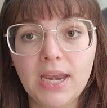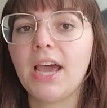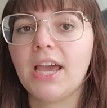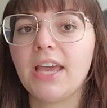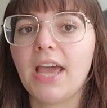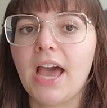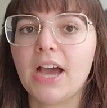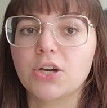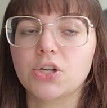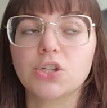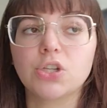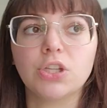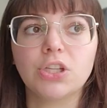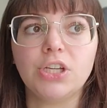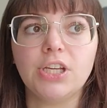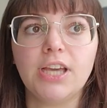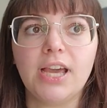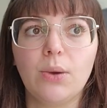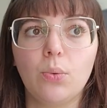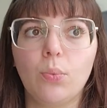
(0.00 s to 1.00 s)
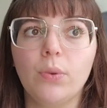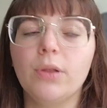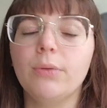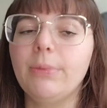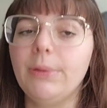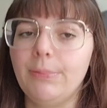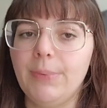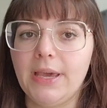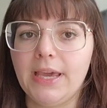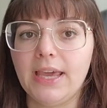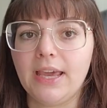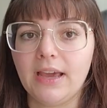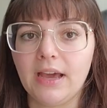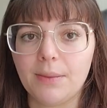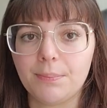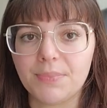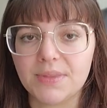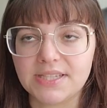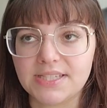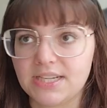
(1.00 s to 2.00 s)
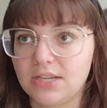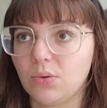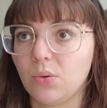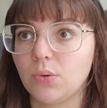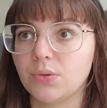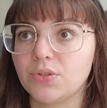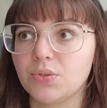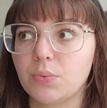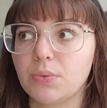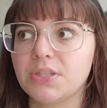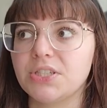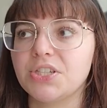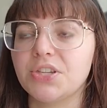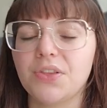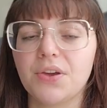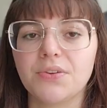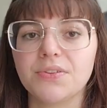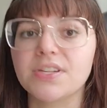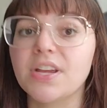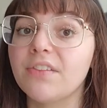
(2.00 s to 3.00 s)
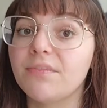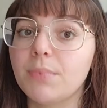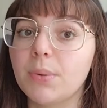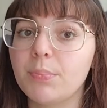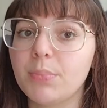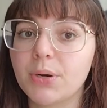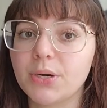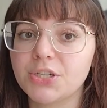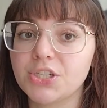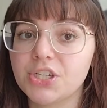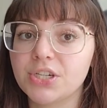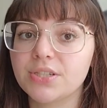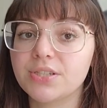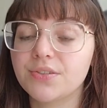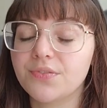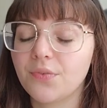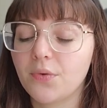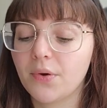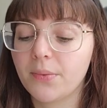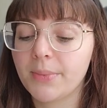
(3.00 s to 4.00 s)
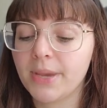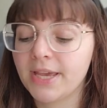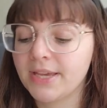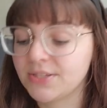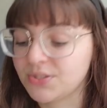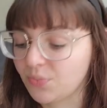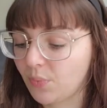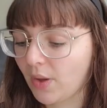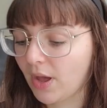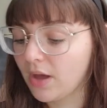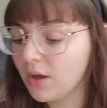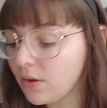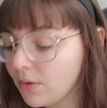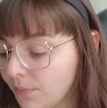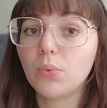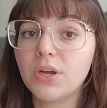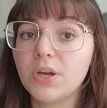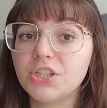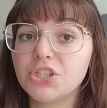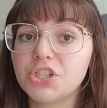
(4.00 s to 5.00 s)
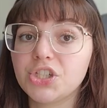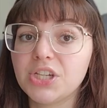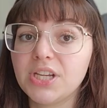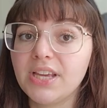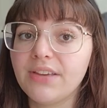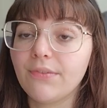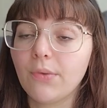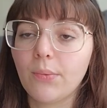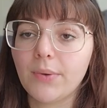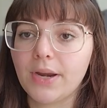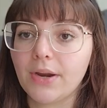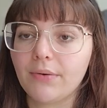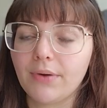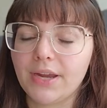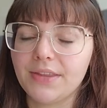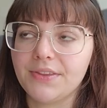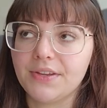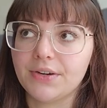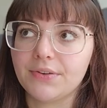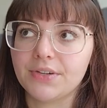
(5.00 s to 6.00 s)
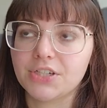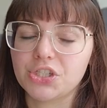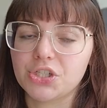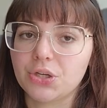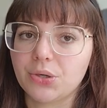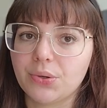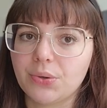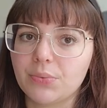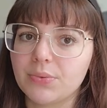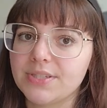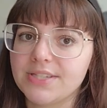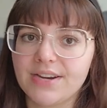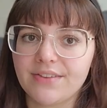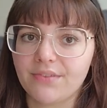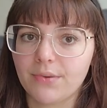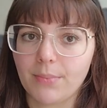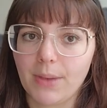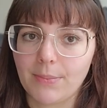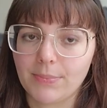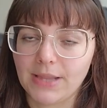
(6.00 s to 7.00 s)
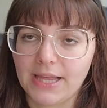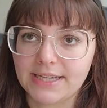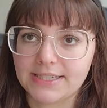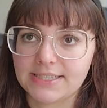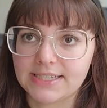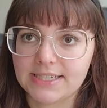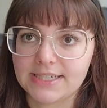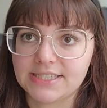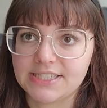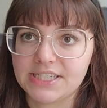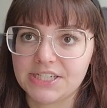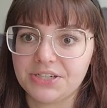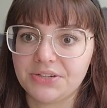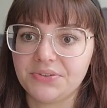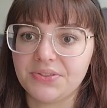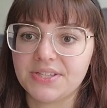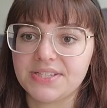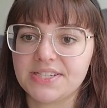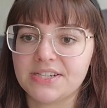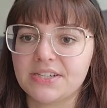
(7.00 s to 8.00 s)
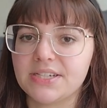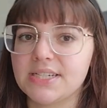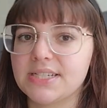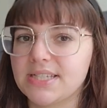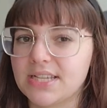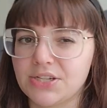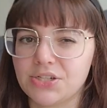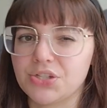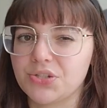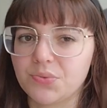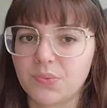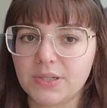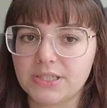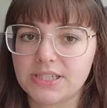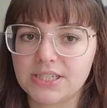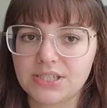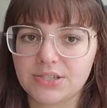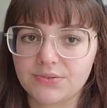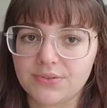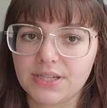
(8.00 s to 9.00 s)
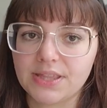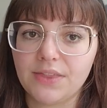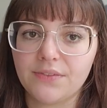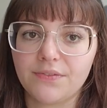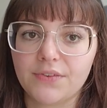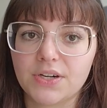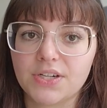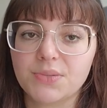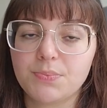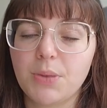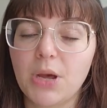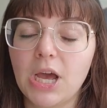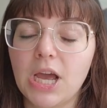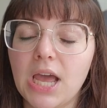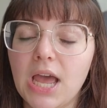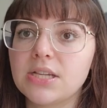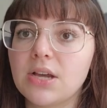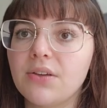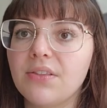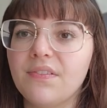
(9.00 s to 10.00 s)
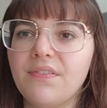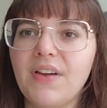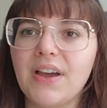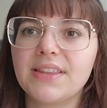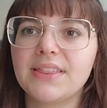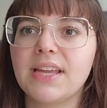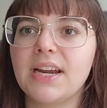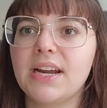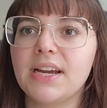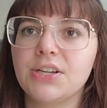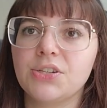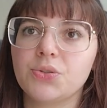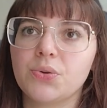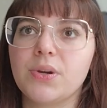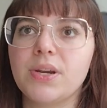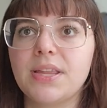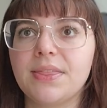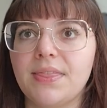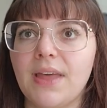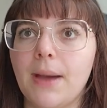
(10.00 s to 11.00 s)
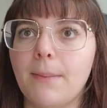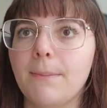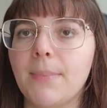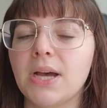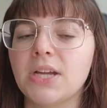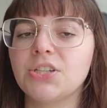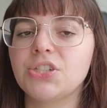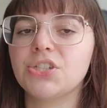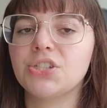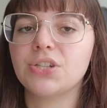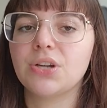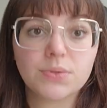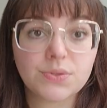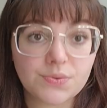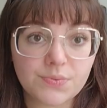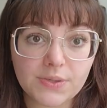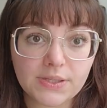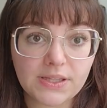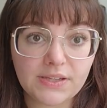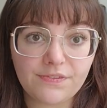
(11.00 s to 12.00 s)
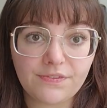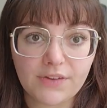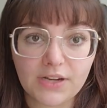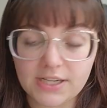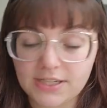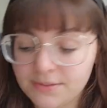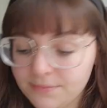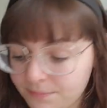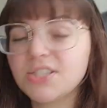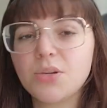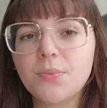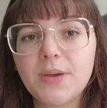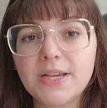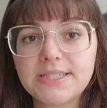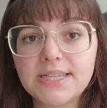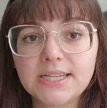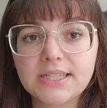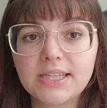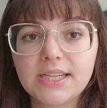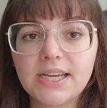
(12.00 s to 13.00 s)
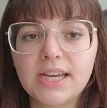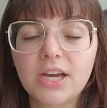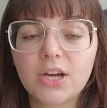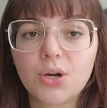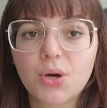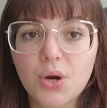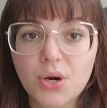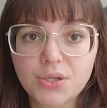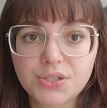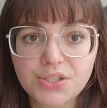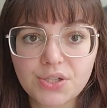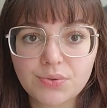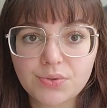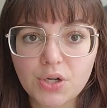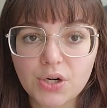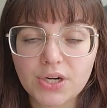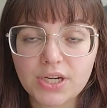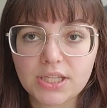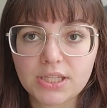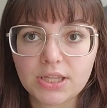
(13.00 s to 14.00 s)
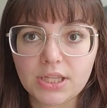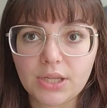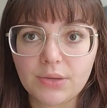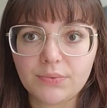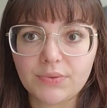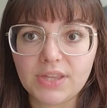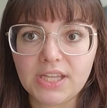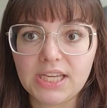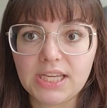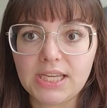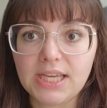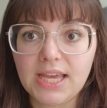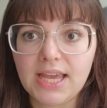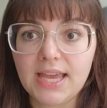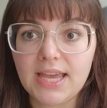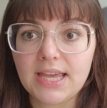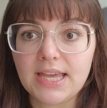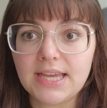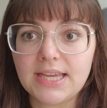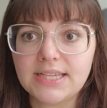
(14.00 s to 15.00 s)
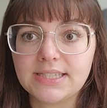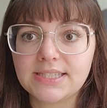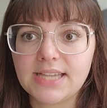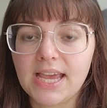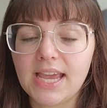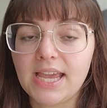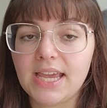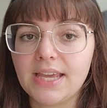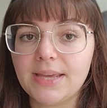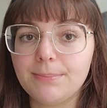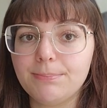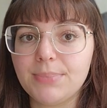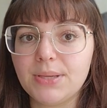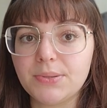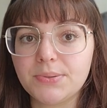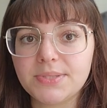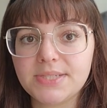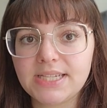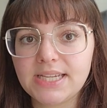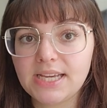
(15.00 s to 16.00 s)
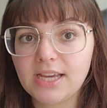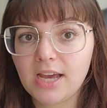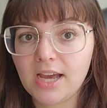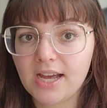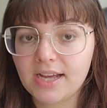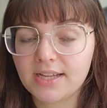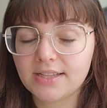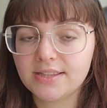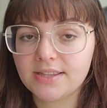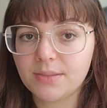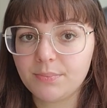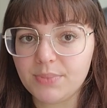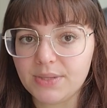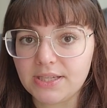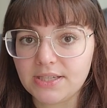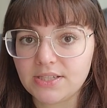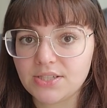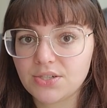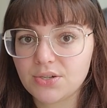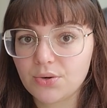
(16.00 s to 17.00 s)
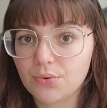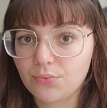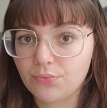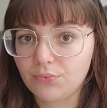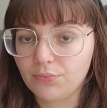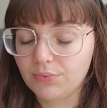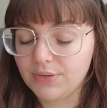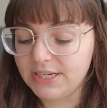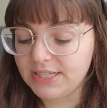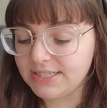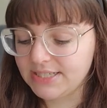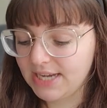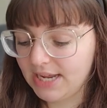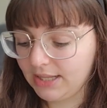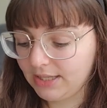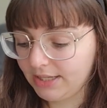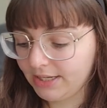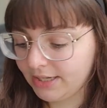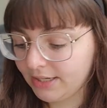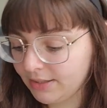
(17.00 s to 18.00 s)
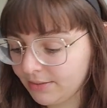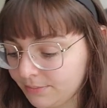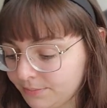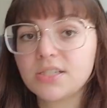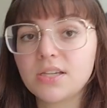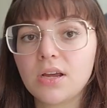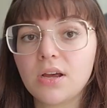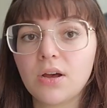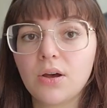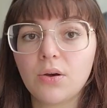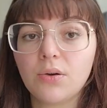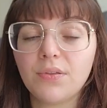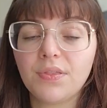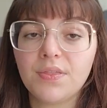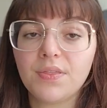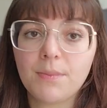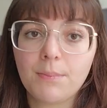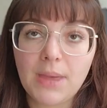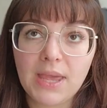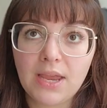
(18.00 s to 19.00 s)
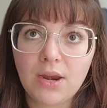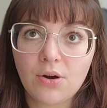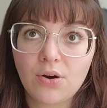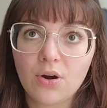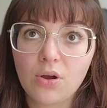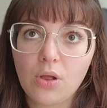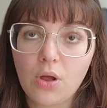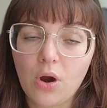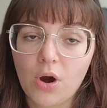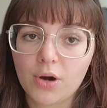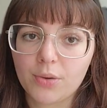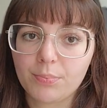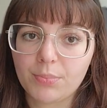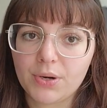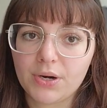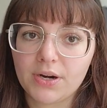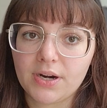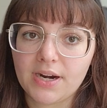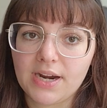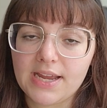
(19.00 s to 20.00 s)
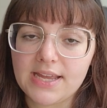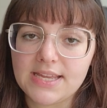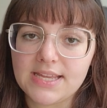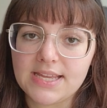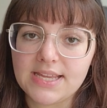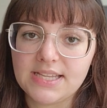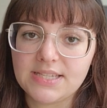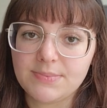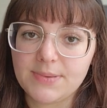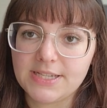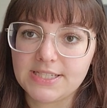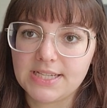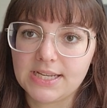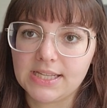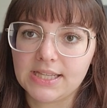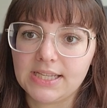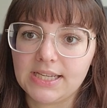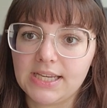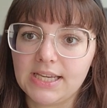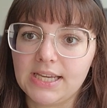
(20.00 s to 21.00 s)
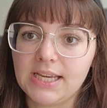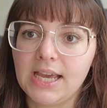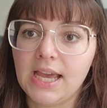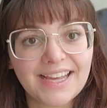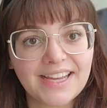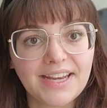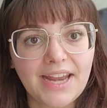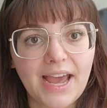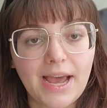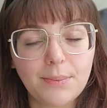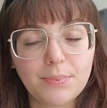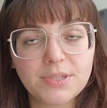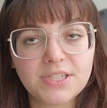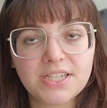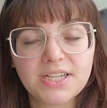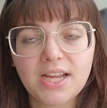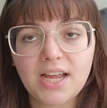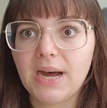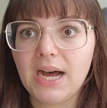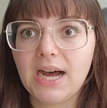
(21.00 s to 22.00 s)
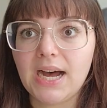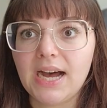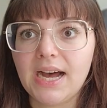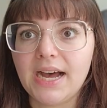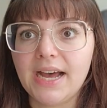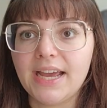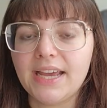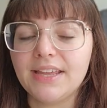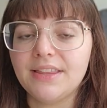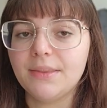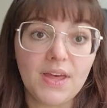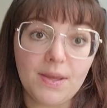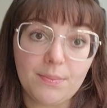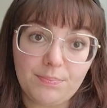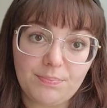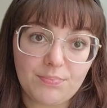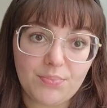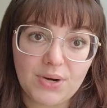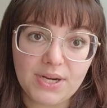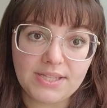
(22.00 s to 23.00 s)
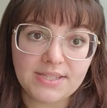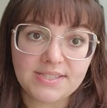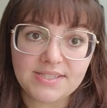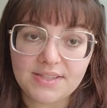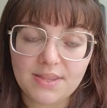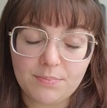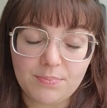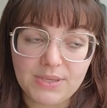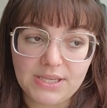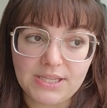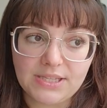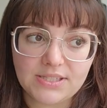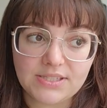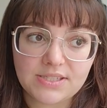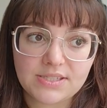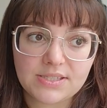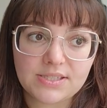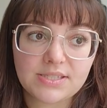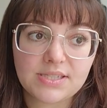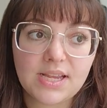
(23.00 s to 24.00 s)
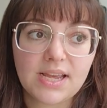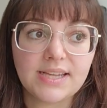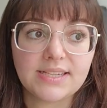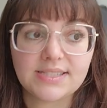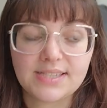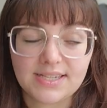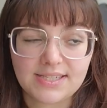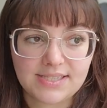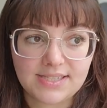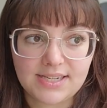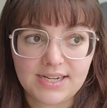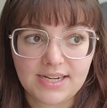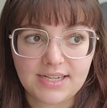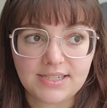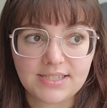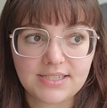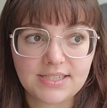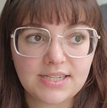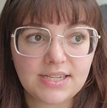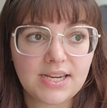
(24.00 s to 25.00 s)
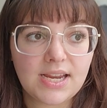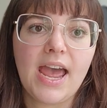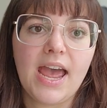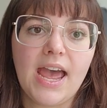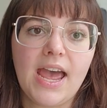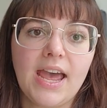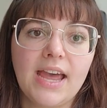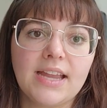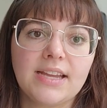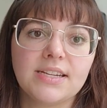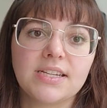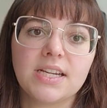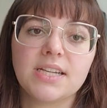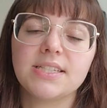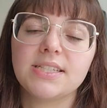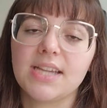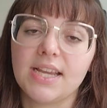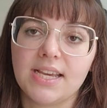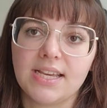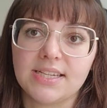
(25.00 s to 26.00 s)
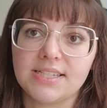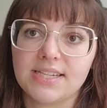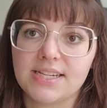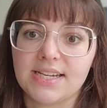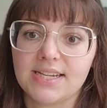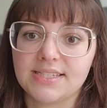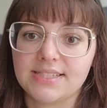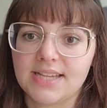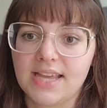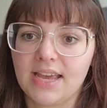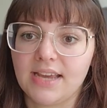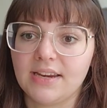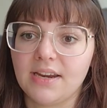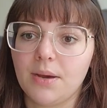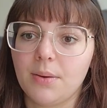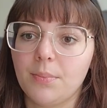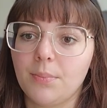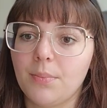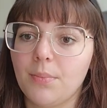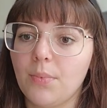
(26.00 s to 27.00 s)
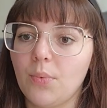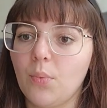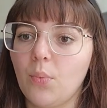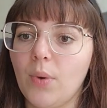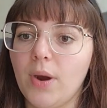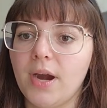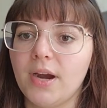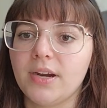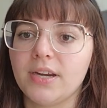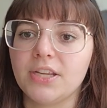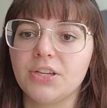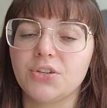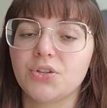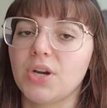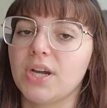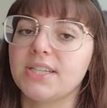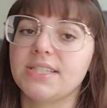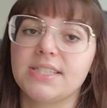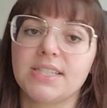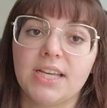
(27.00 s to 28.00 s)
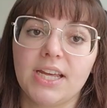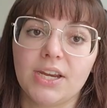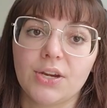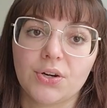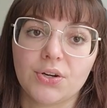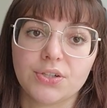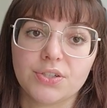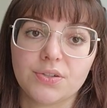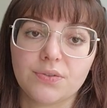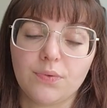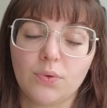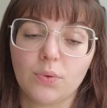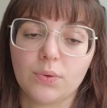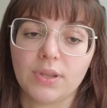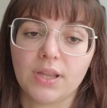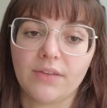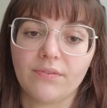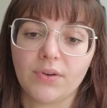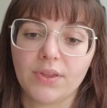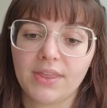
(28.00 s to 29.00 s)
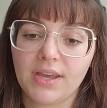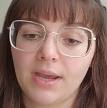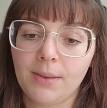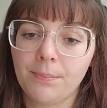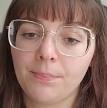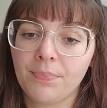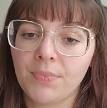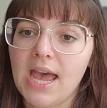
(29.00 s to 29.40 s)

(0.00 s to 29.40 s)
I actually will be picking up the sequels once those have been purchased for me as well which even when I read the original it was never my plan to continue the series. I just wanted to read the first book. So the fact that I enjoyed it that much was really fun. So basically, A Curse So Dark and Lonely is a Beauty and the Beast retelling. So the main girl, Harper, is basically kidnapped by the Prince the Beast's assistant and taken to his kingdom where he tries to get her to fall in love with him.